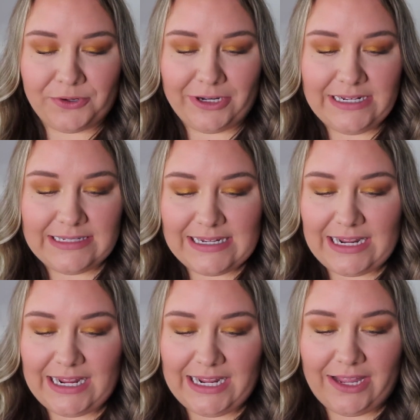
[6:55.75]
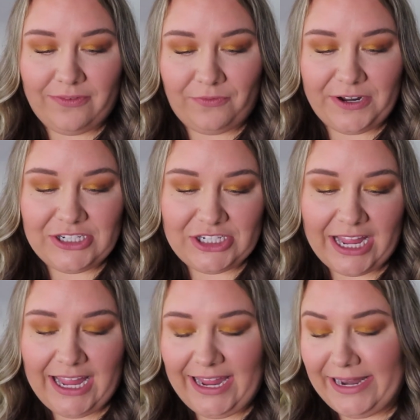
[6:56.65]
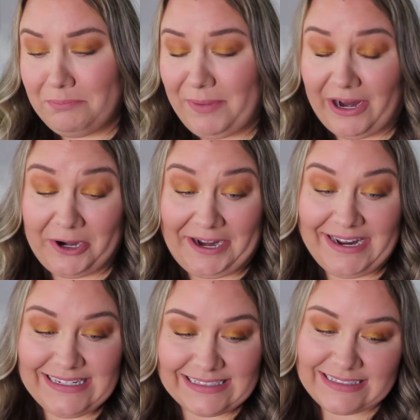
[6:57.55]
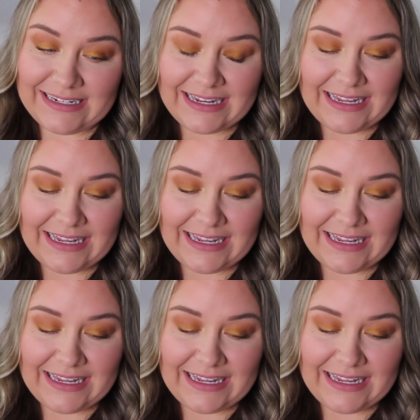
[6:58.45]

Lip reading: green tea, freesia, and berries.